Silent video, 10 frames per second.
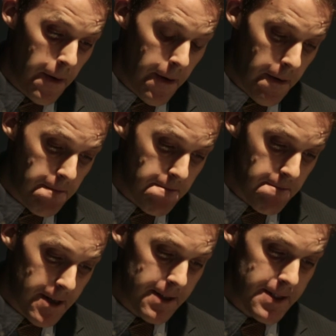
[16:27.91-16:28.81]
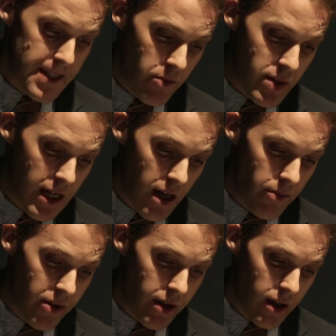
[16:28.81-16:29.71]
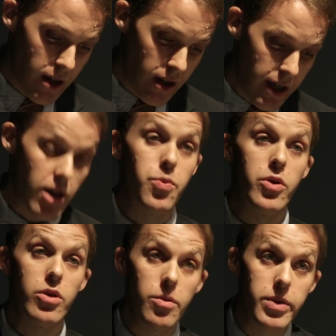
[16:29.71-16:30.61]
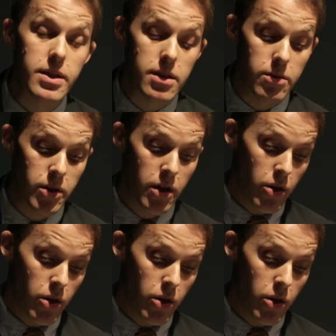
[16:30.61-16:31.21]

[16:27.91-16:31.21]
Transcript: but at the same time, the Airport Urbanism,